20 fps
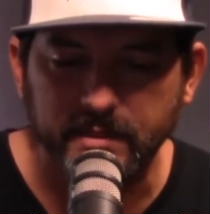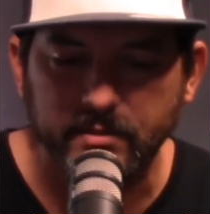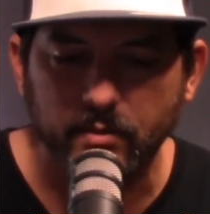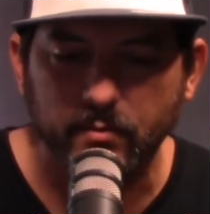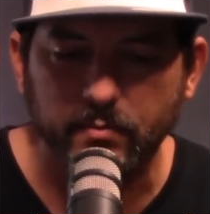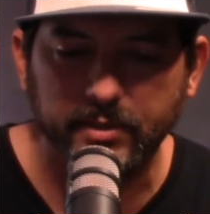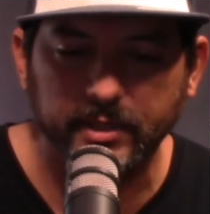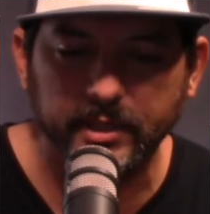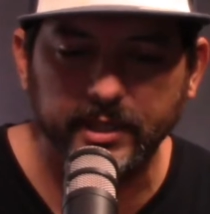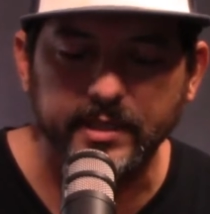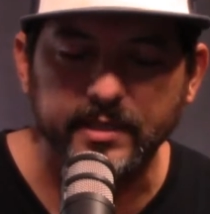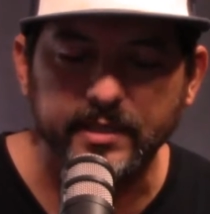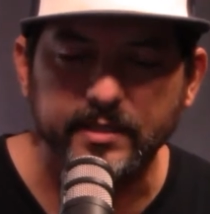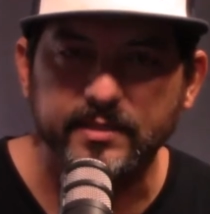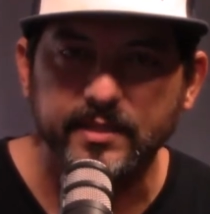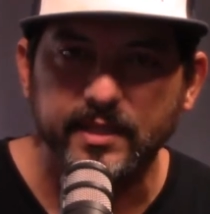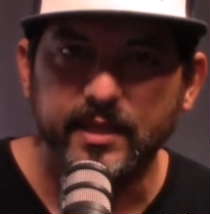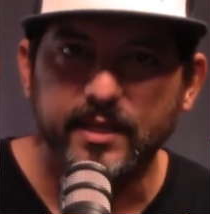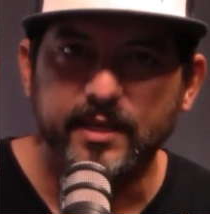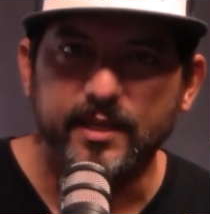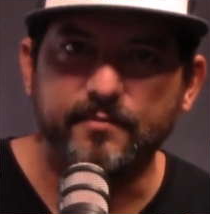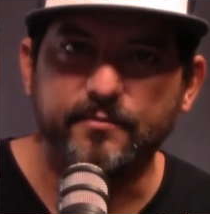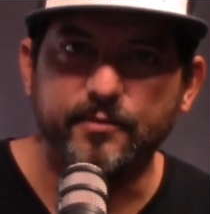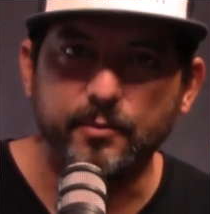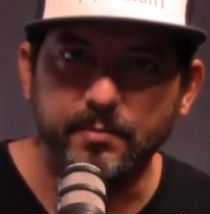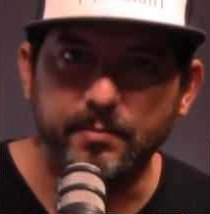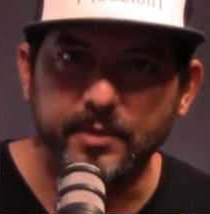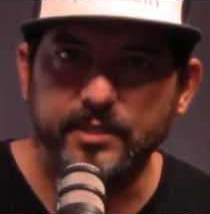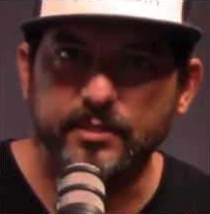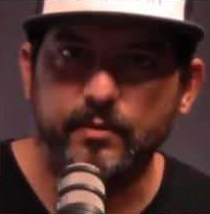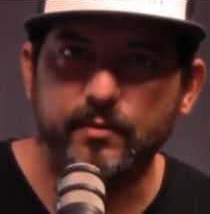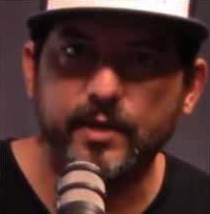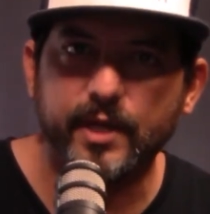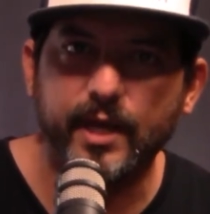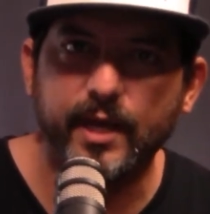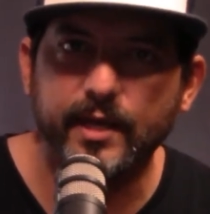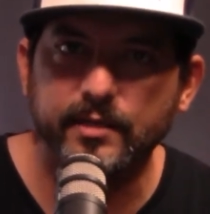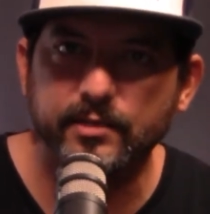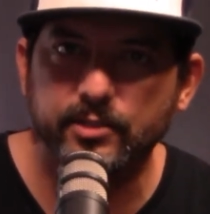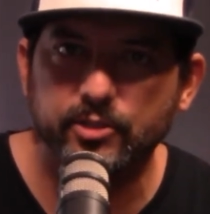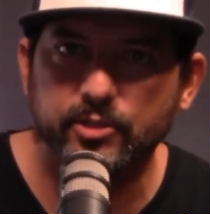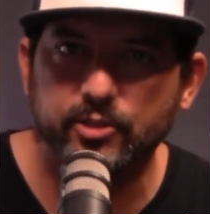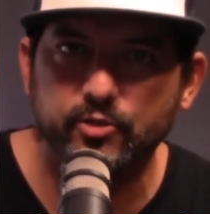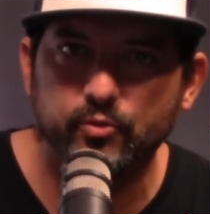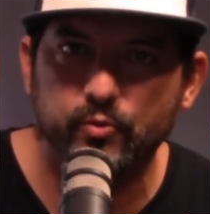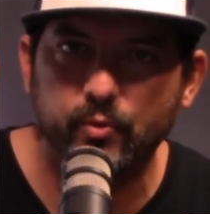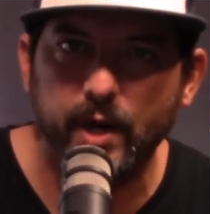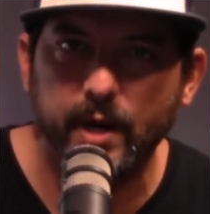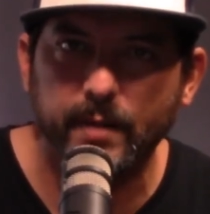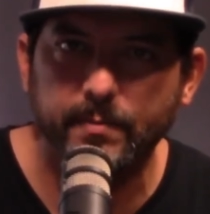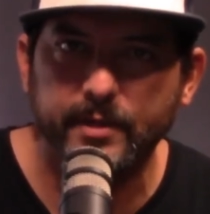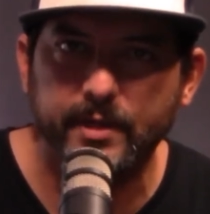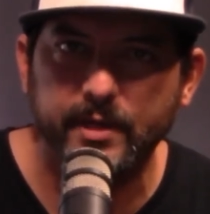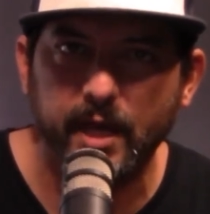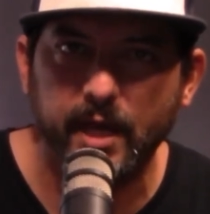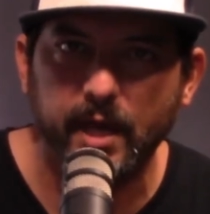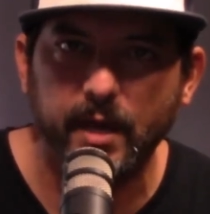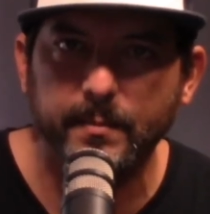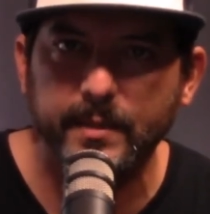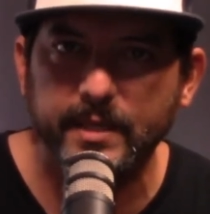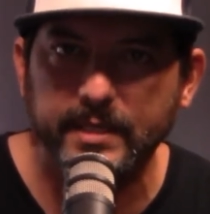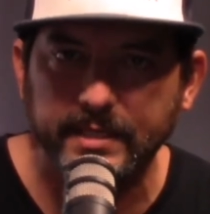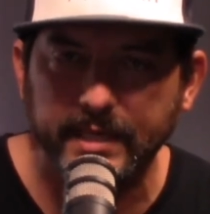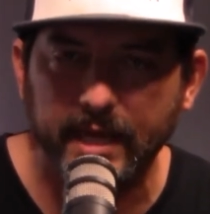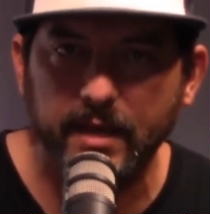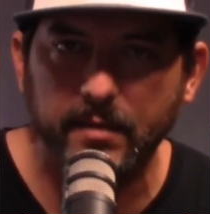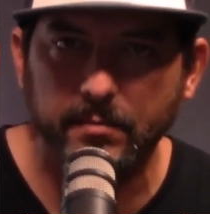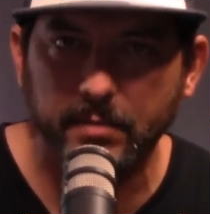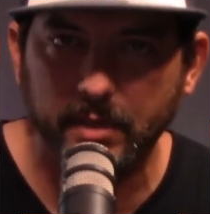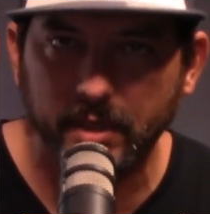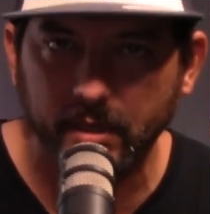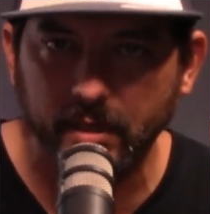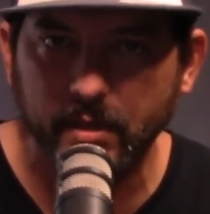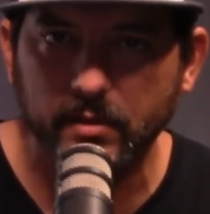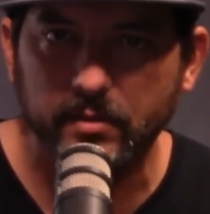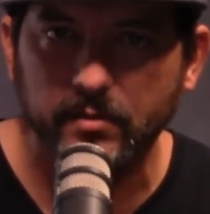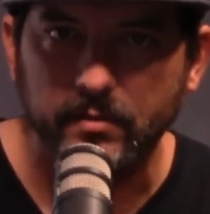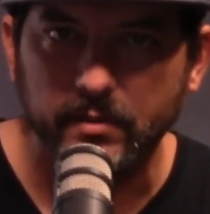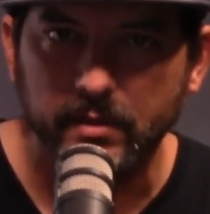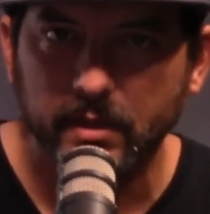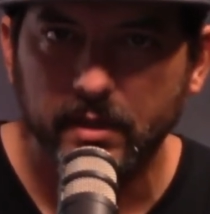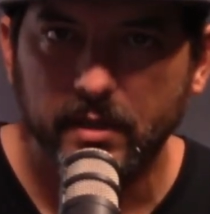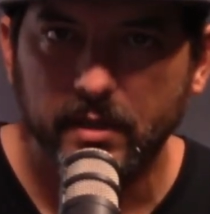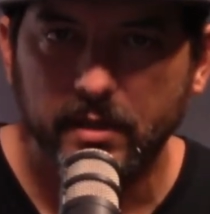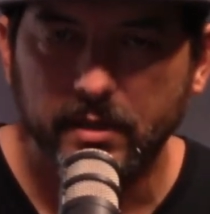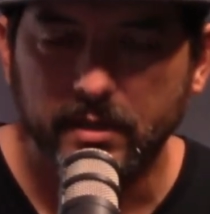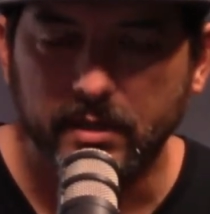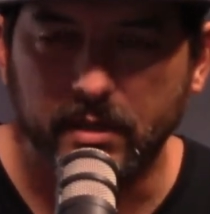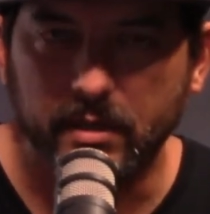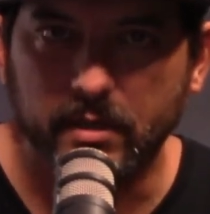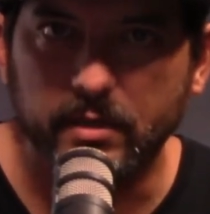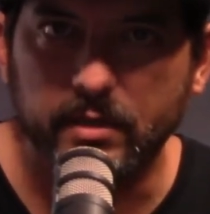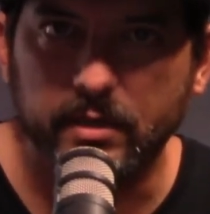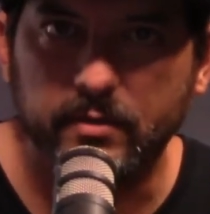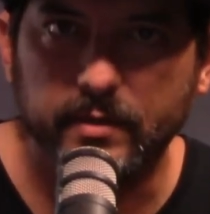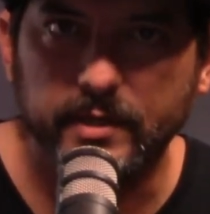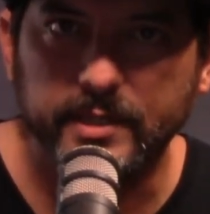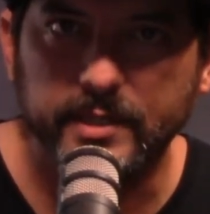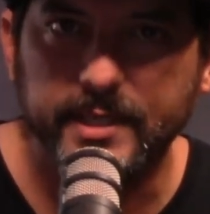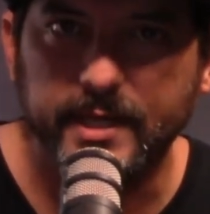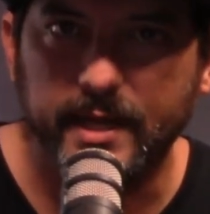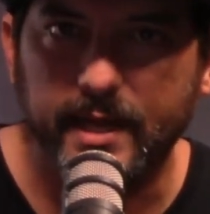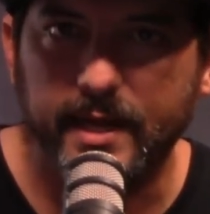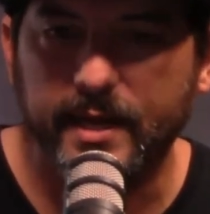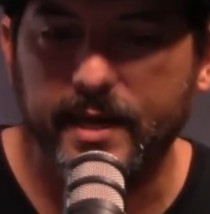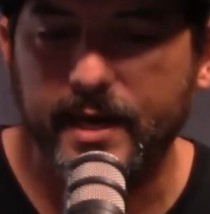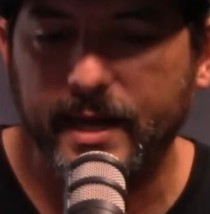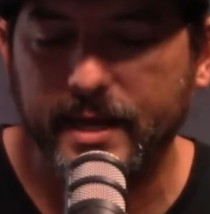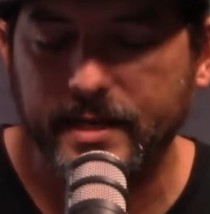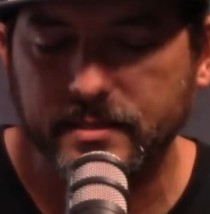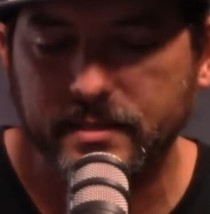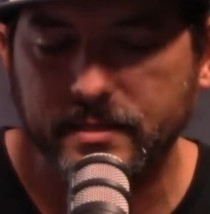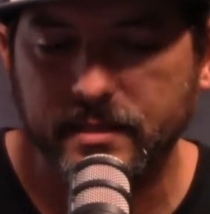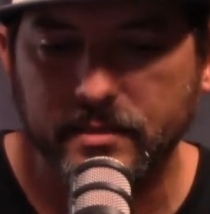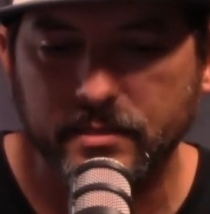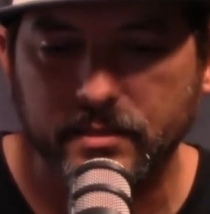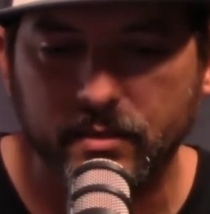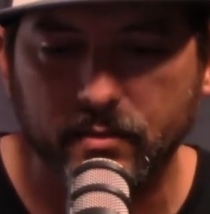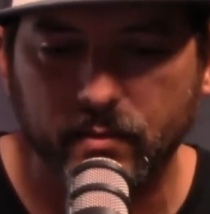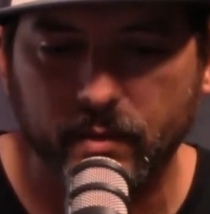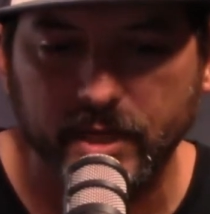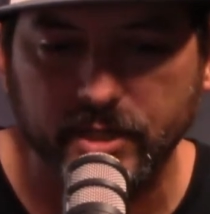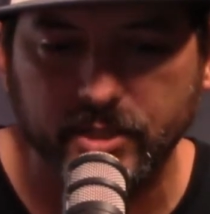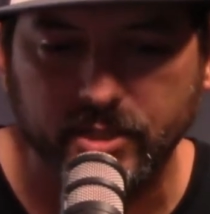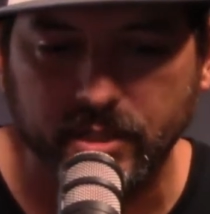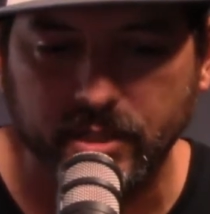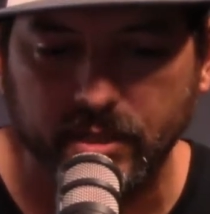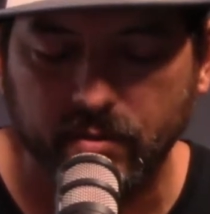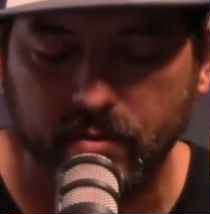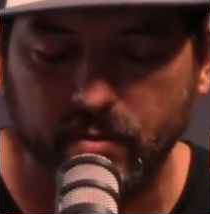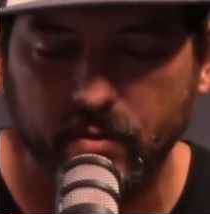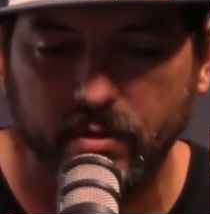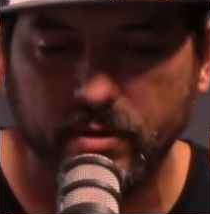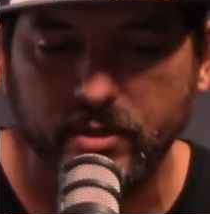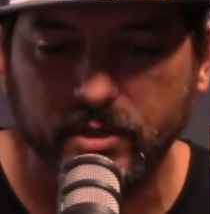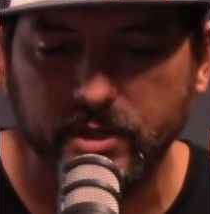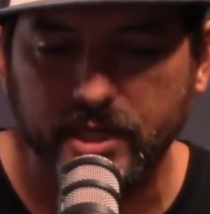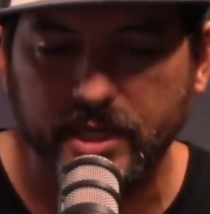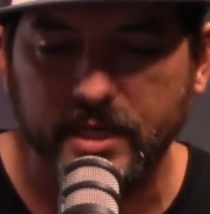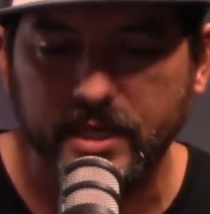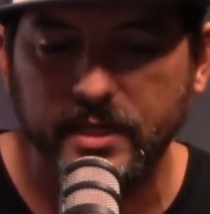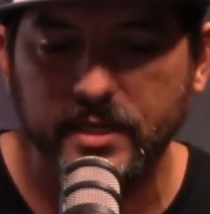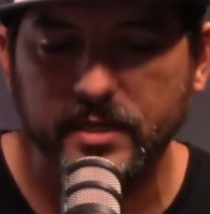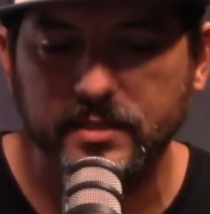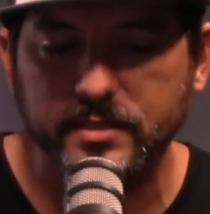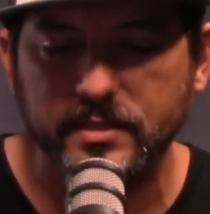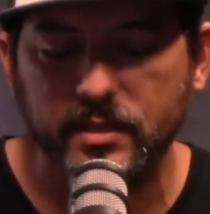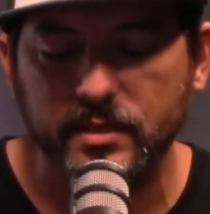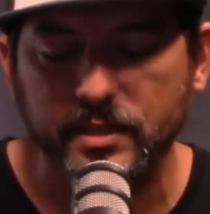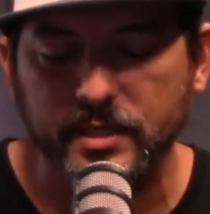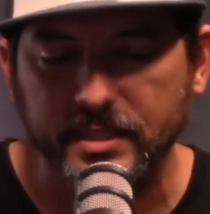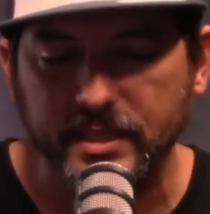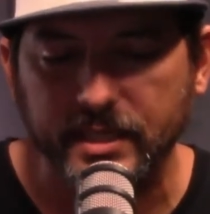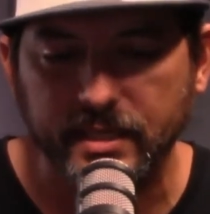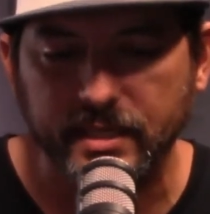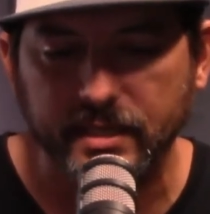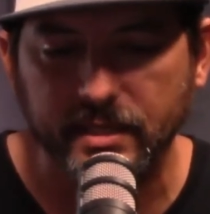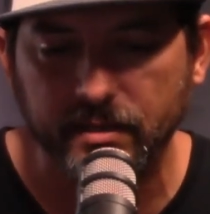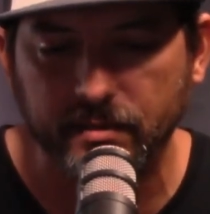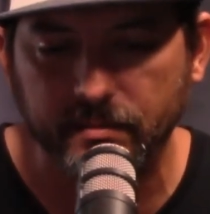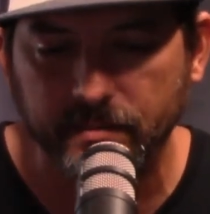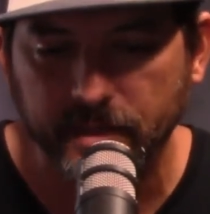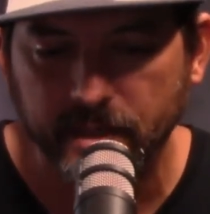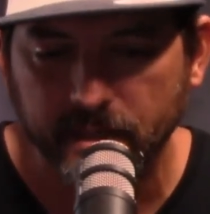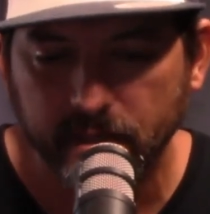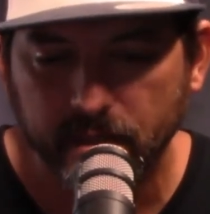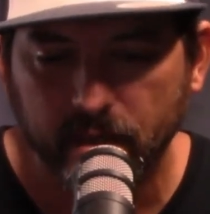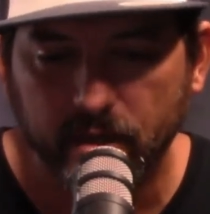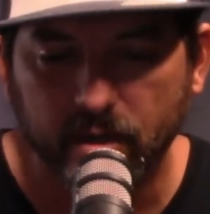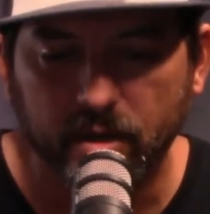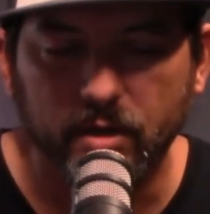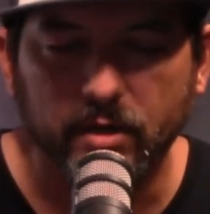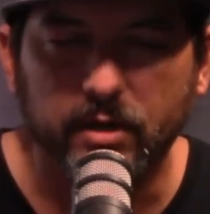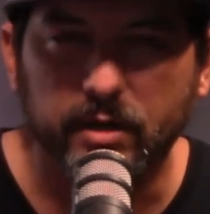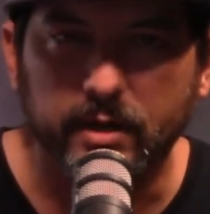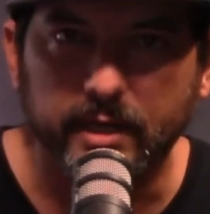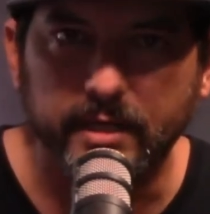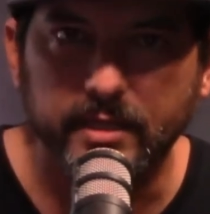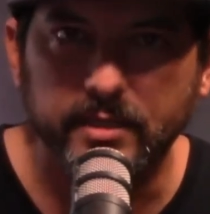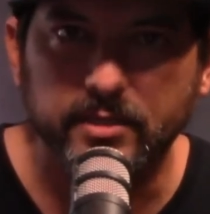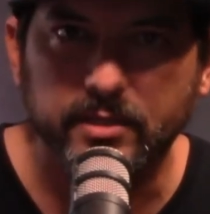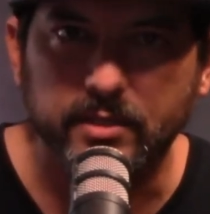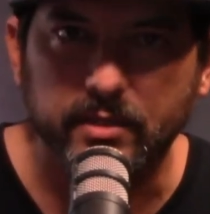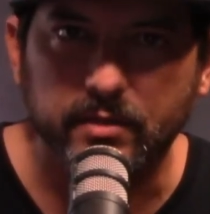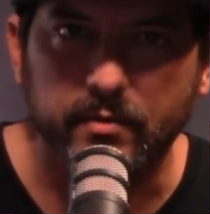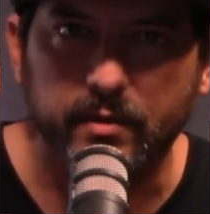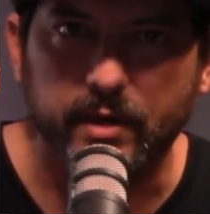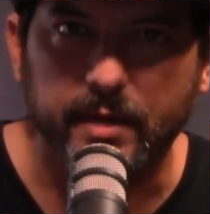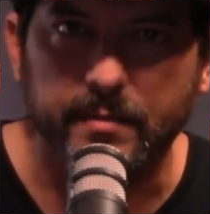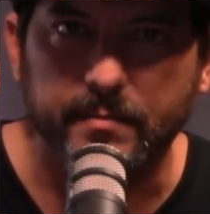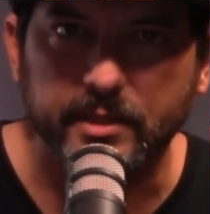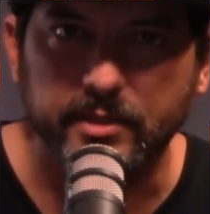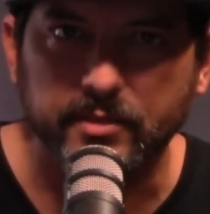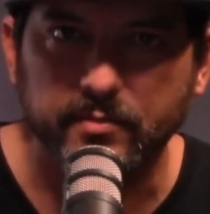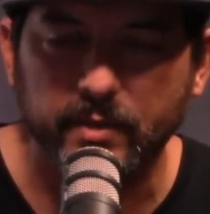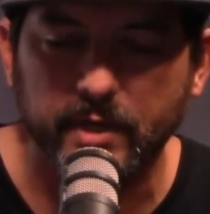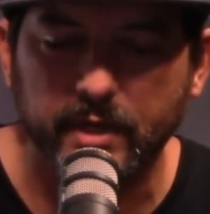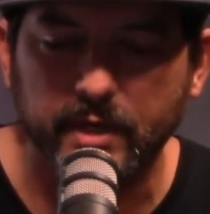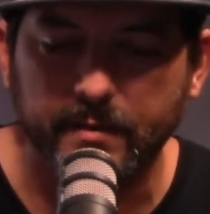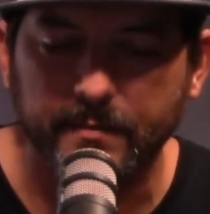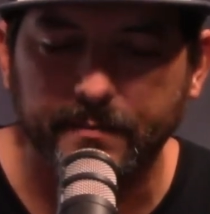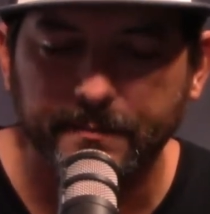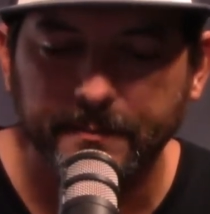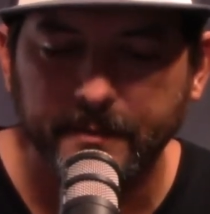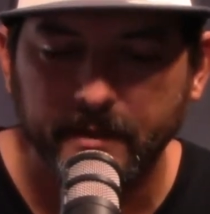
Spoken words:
So please, if you be so kind, just drop a comment down below to Chris and I and ask us a question, or you can hit us on the DM on our Instagram as well,